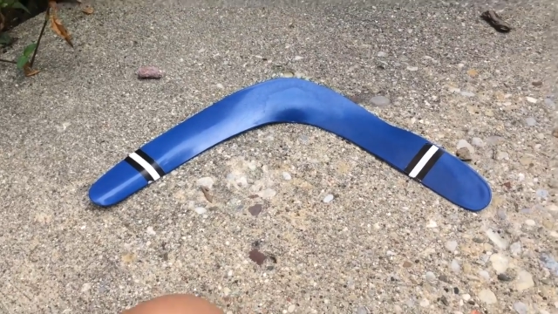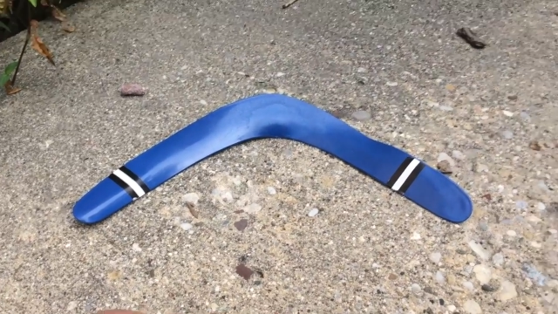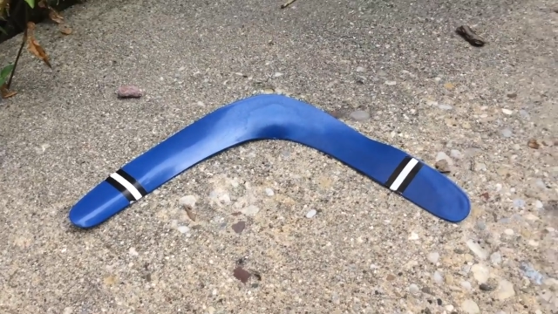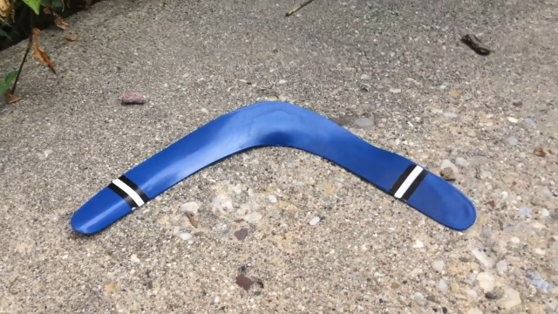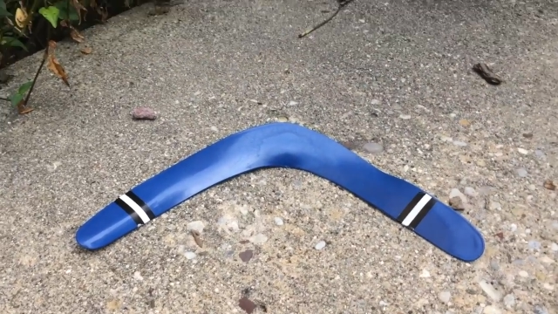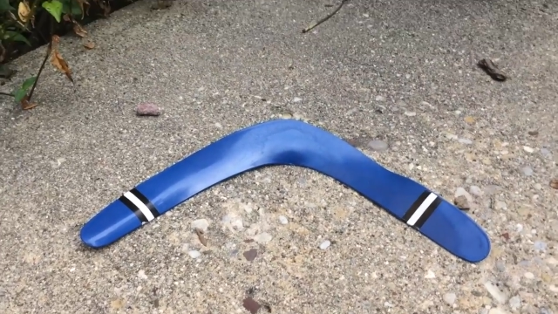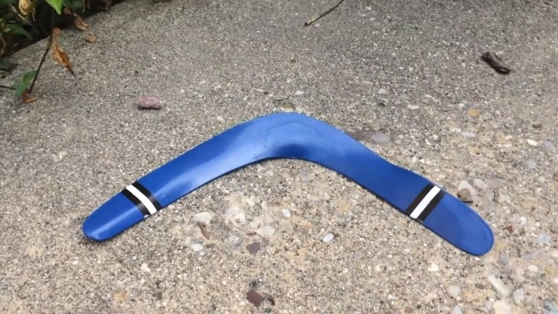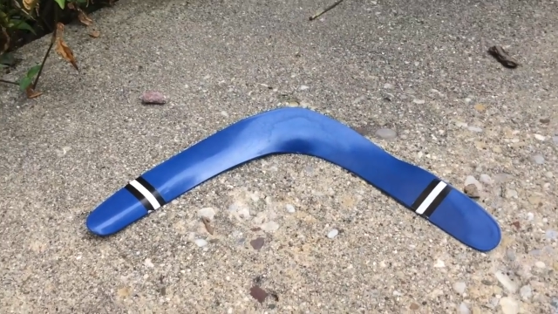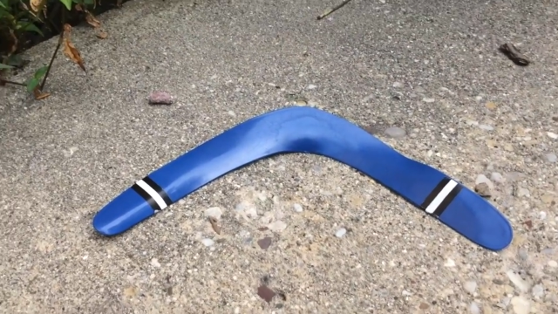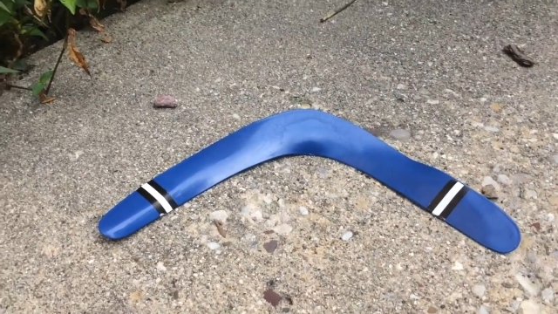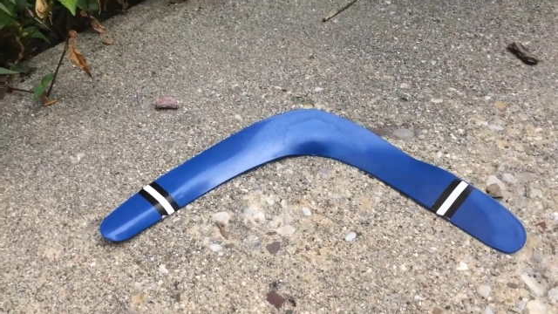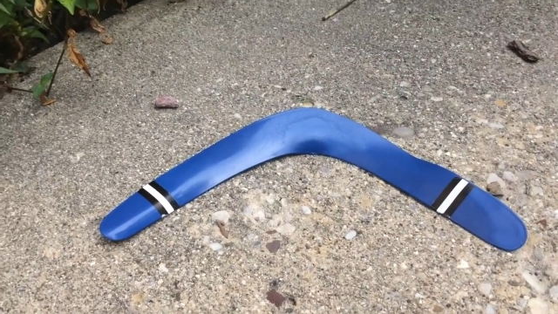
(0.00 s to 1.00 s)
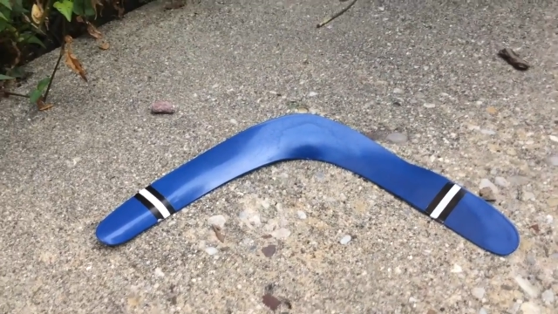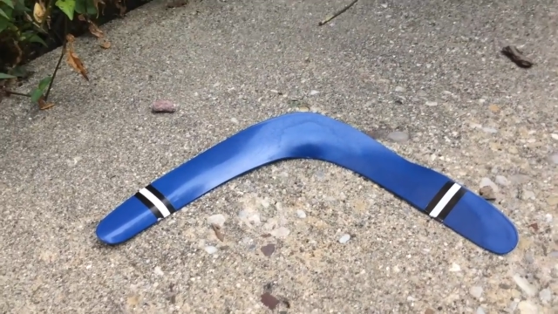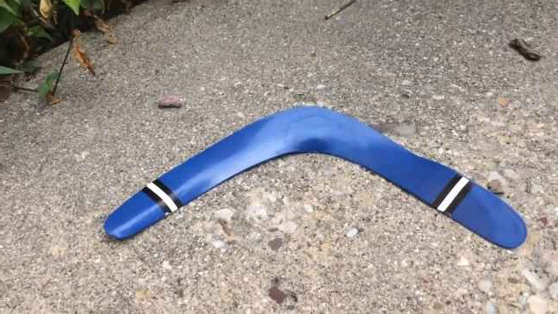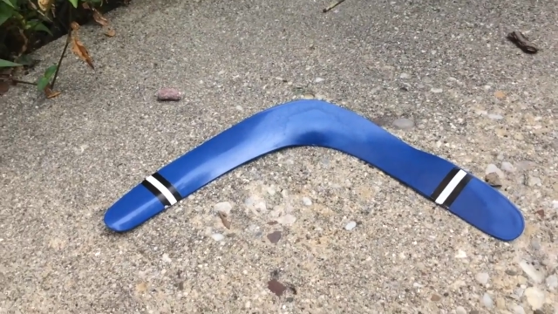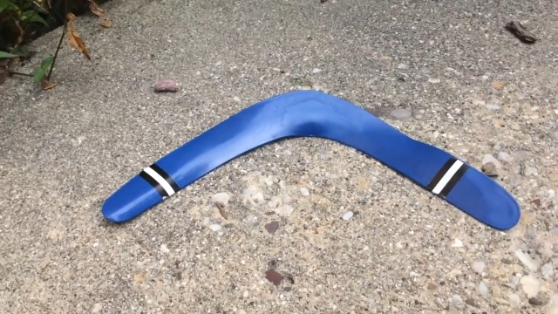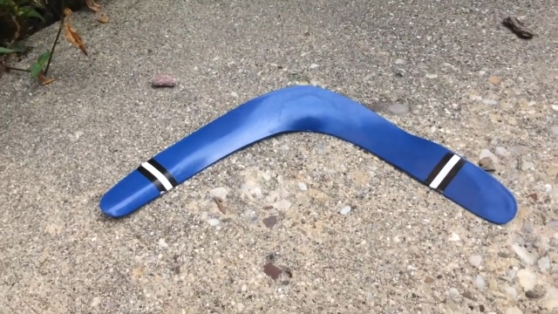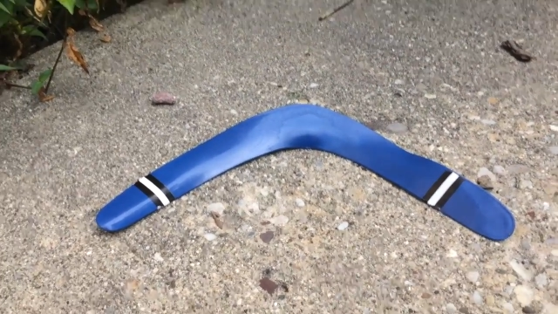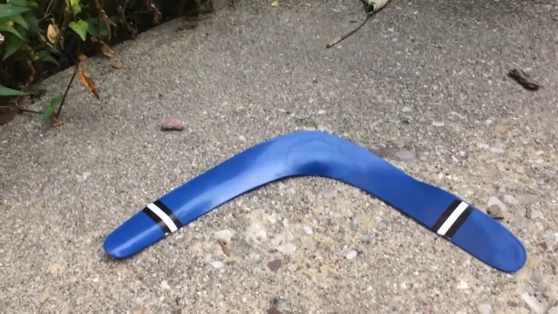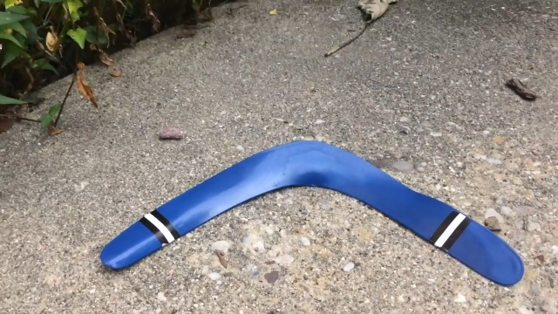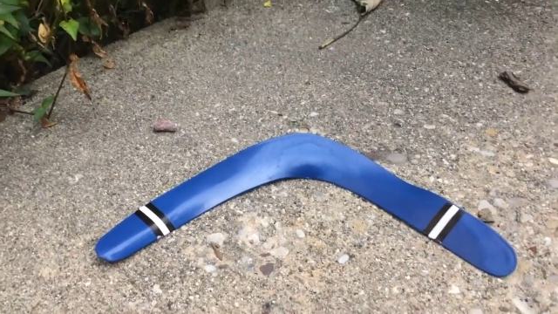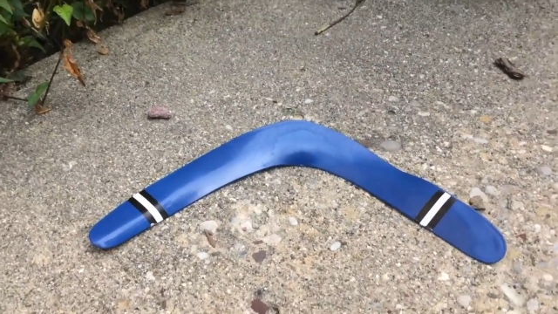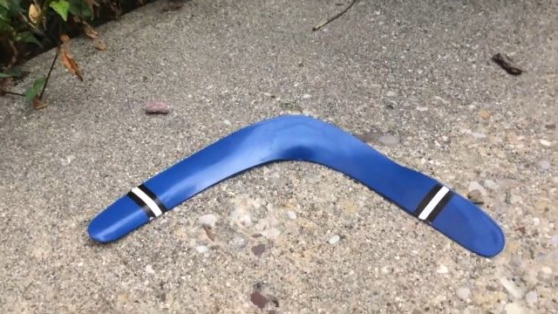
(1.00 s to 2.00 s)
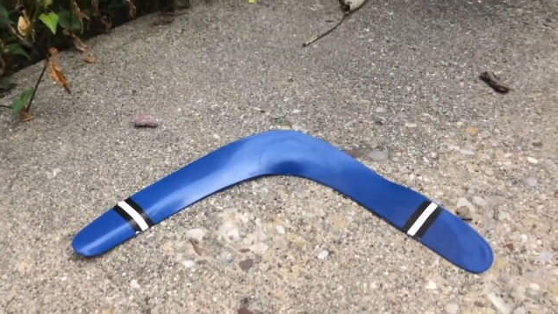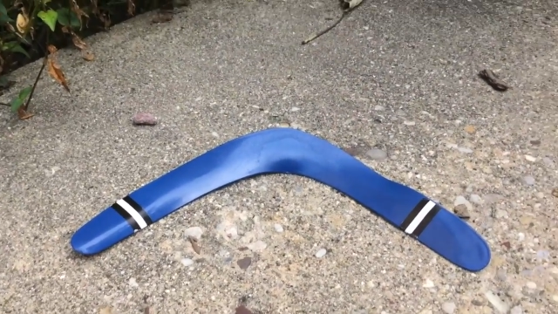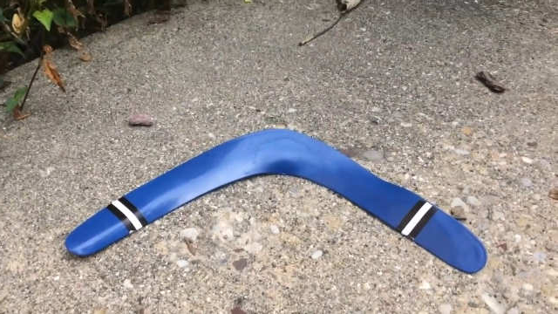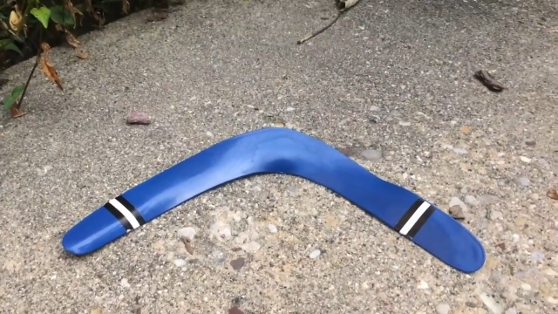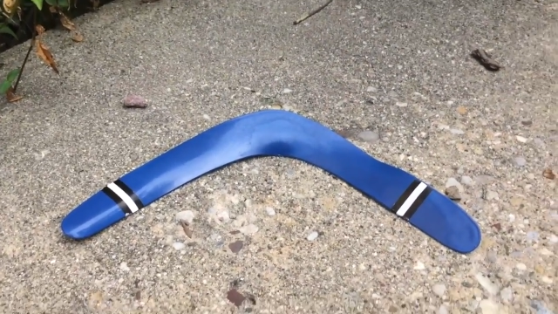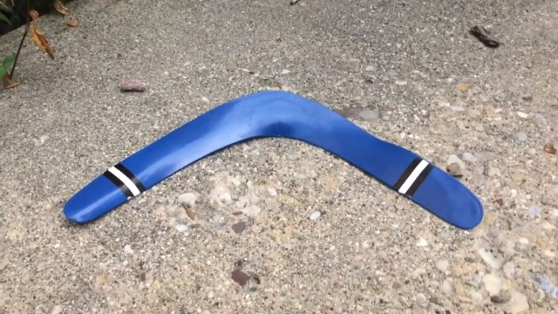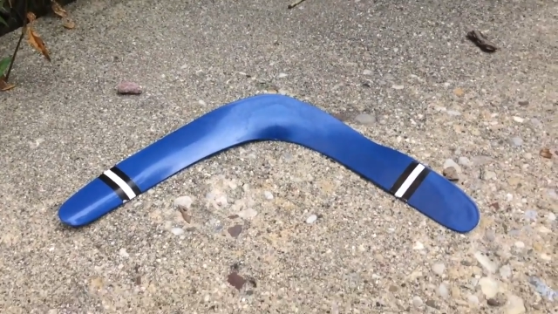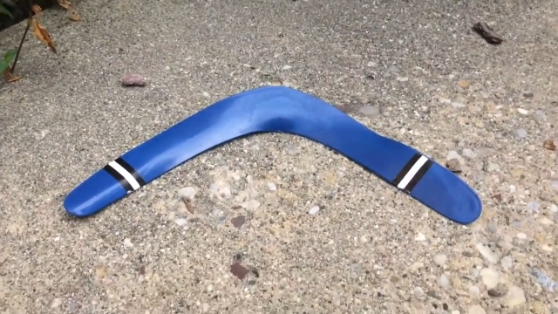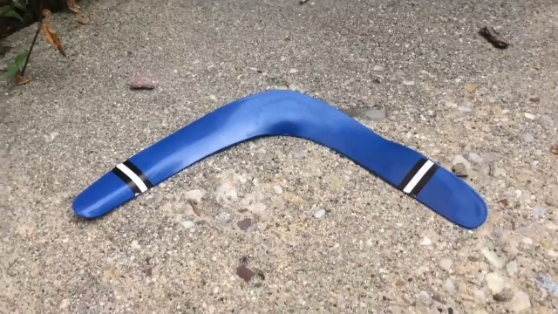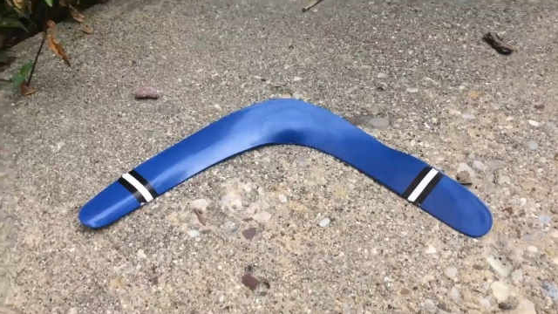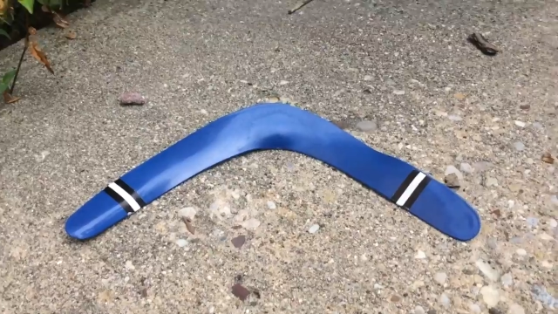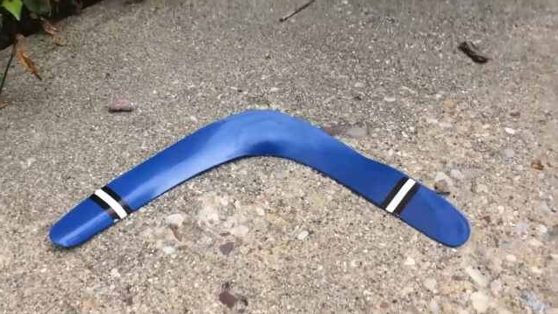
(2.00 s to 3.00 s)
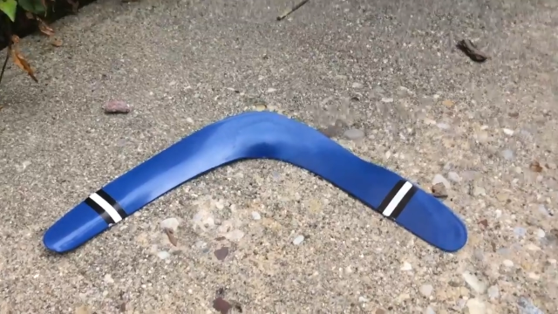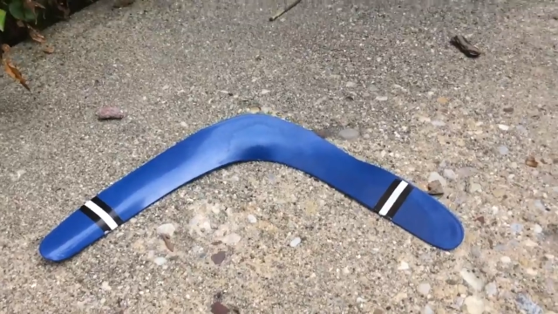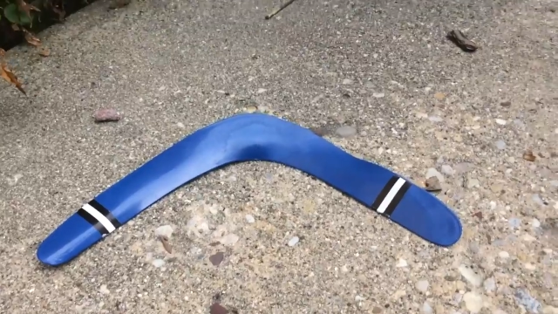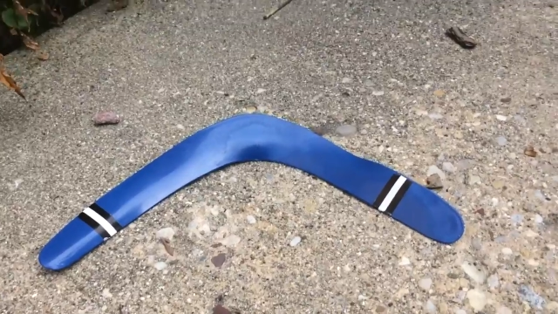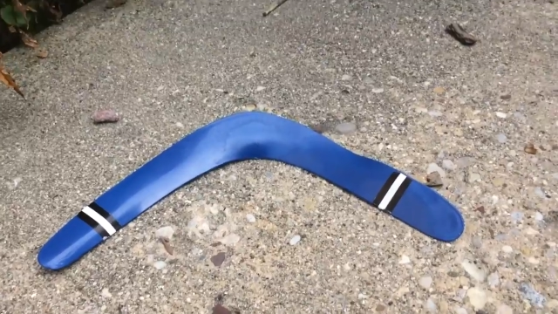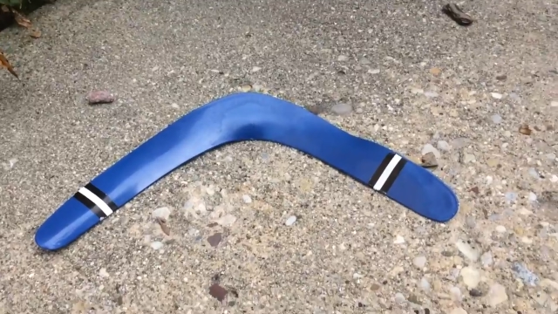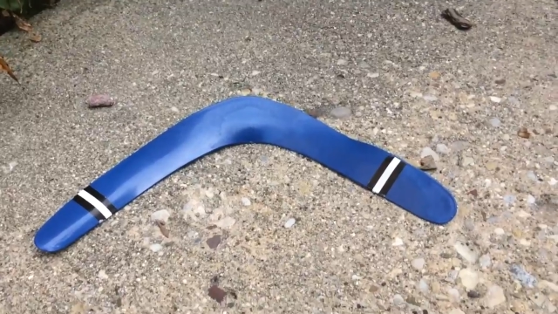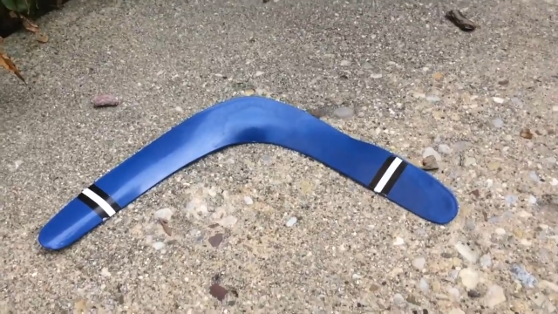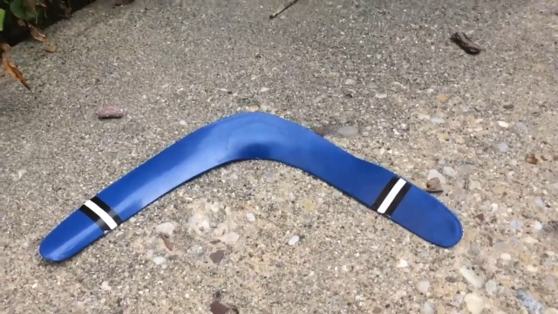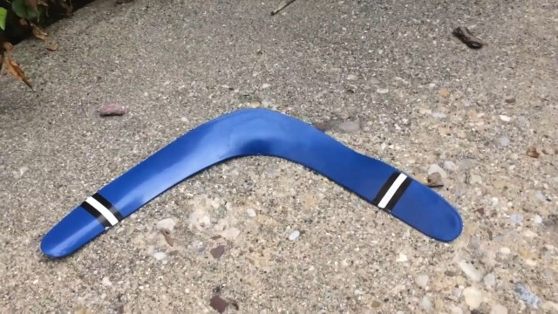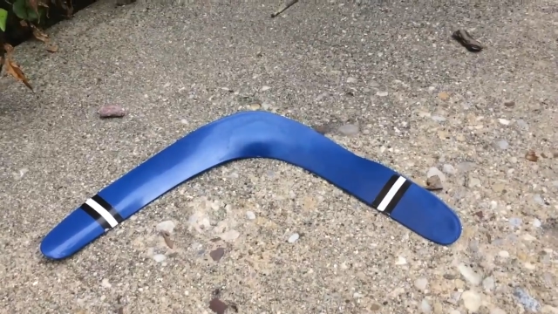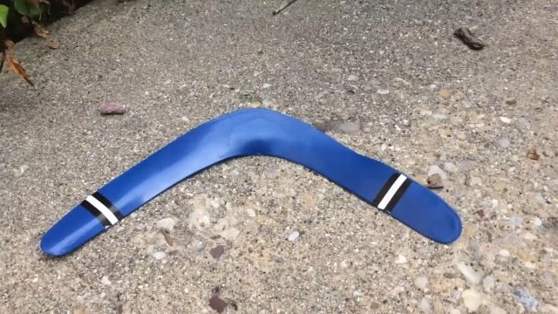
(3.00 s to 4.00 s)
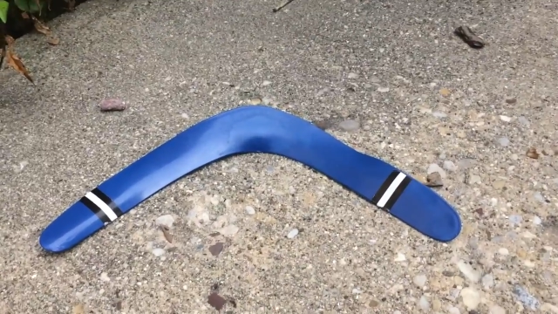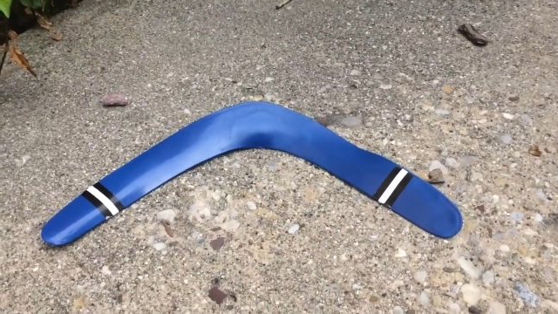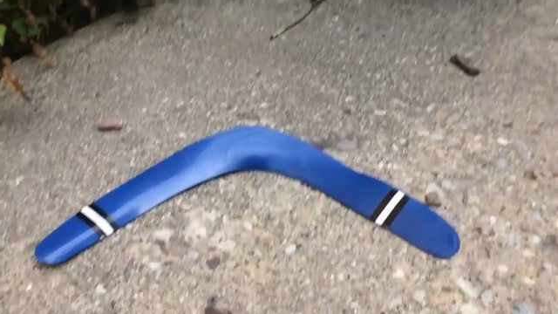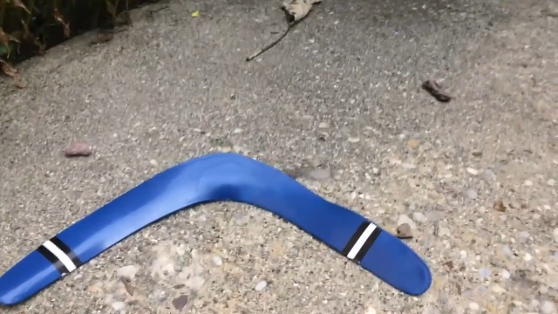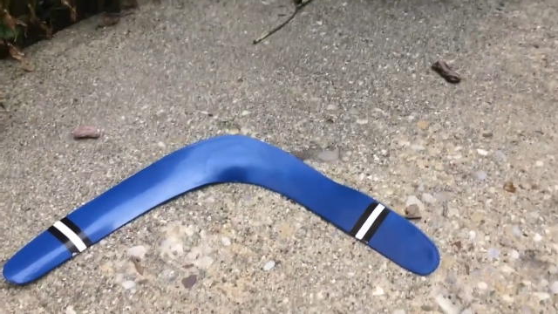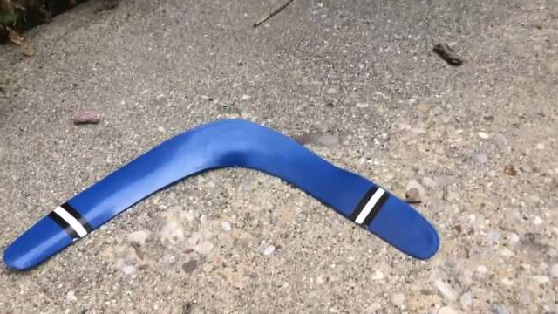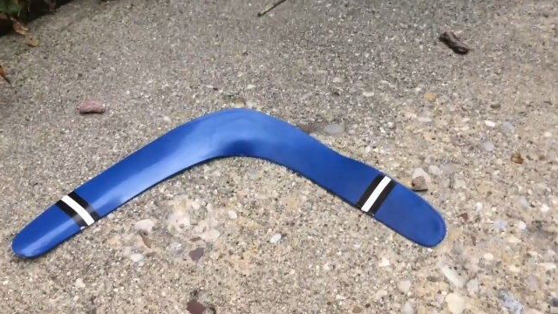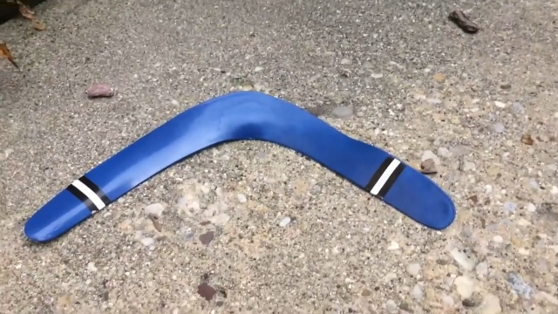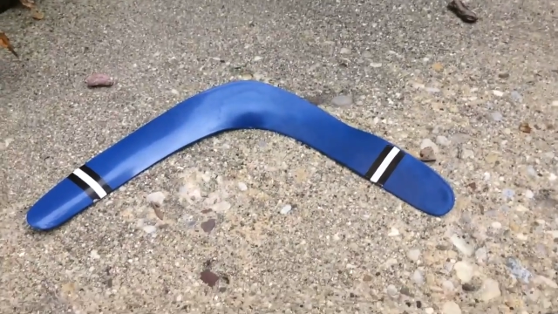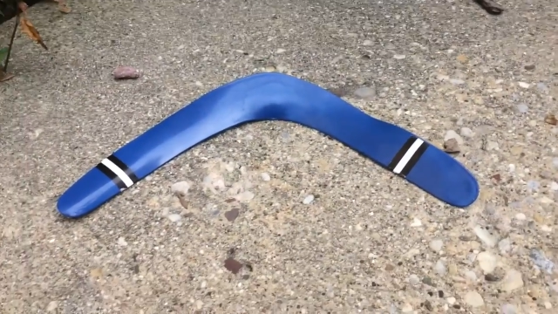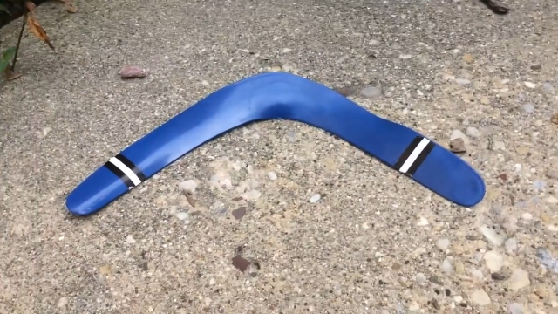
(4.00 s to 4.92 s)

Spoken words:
[unreadable: no face in view]